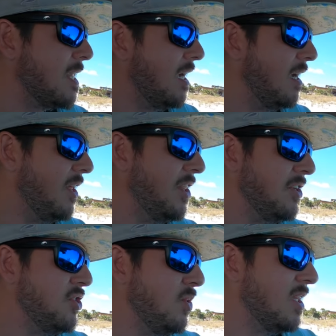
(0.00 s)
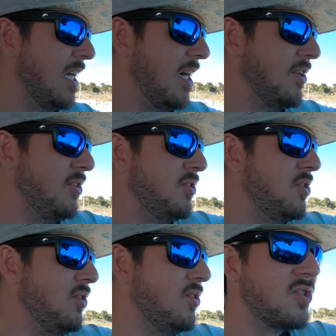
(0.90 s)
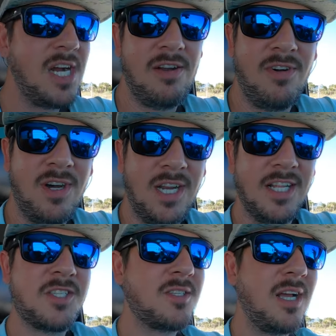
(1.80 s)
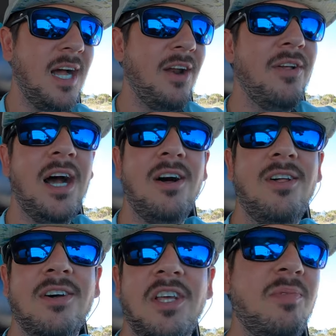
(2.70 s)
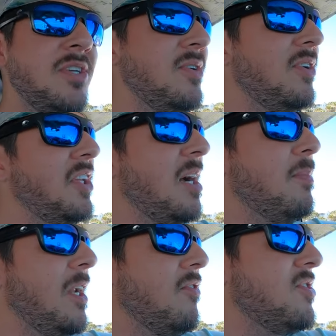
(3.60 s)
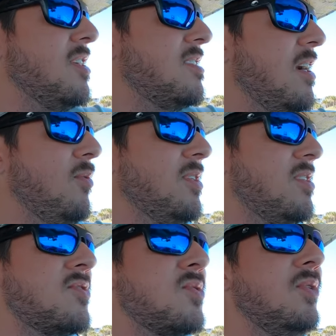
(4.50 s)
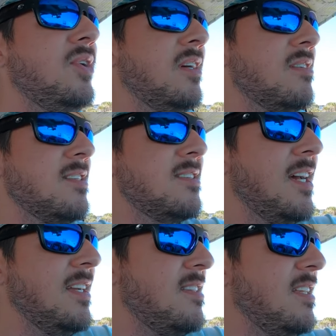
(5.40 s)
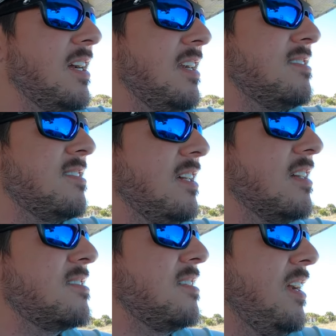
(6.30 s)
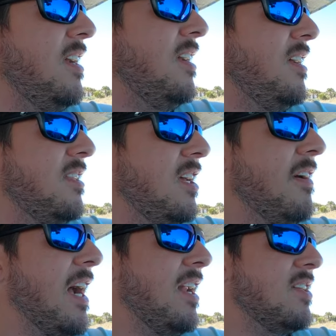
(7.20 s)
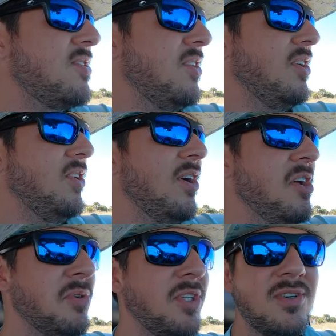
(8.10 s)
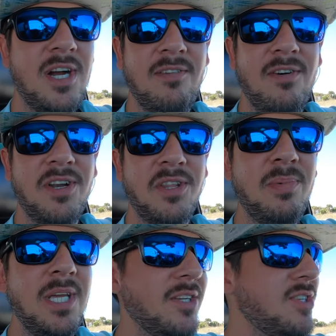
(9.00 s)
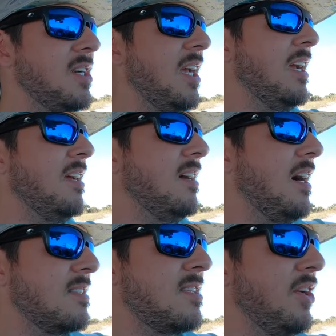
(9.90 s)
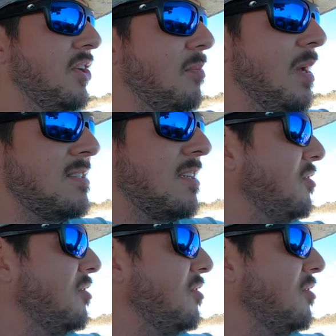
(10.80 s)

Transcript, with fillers: uh, they do allow you to drive on it. It's I don't know how long they've been doing that, but ever since I went to school here, since 1996, they've had it so that you're able to drive onto the beach. And uh, I'll tell you, it makes a